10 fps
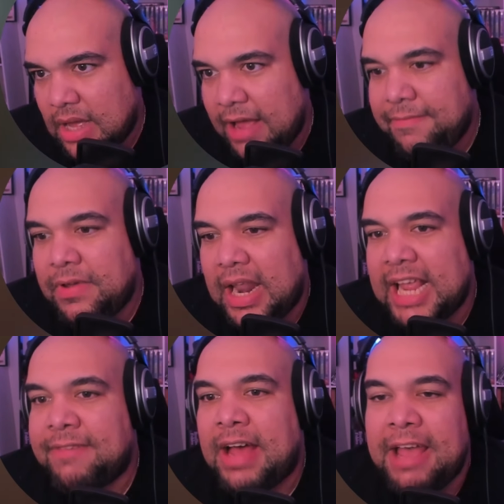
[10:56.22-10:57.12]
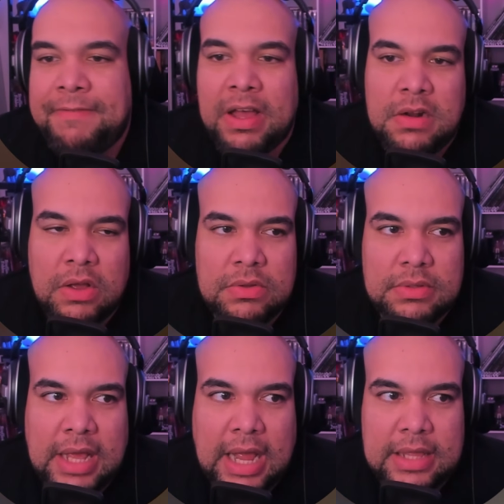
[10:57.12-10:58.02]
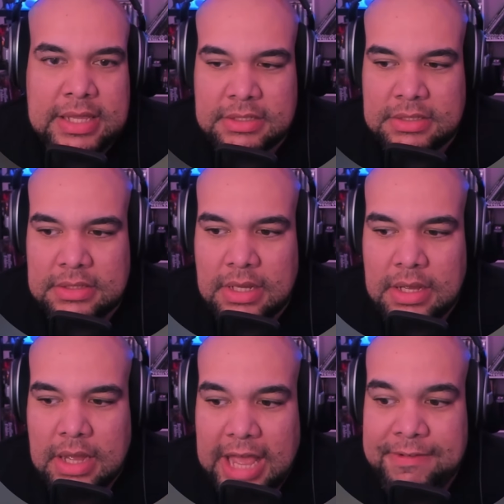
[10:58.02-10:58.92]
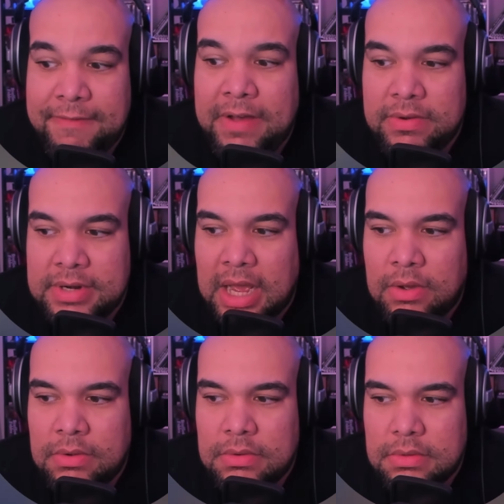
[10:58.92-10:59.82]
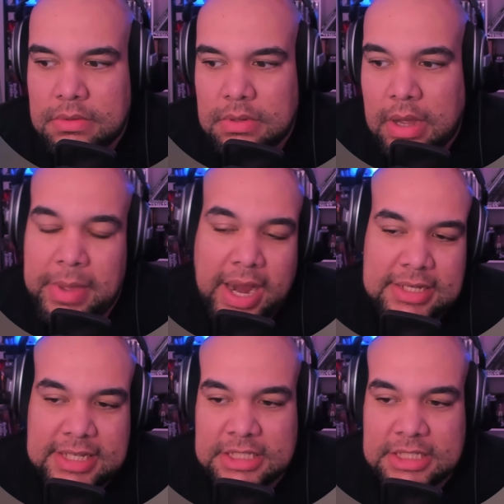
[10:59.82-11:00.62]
I feel like if I found out that this, if I found out, I mean, I guess